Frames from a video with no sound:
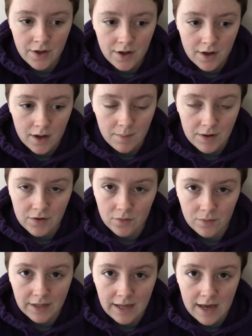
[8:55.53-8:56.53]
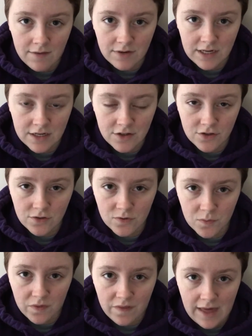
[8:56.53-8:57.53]
I don't really have any issues
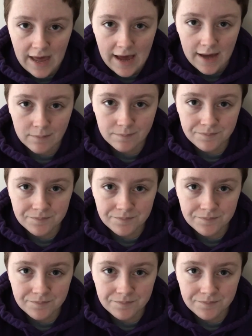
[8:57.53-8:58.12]
with that.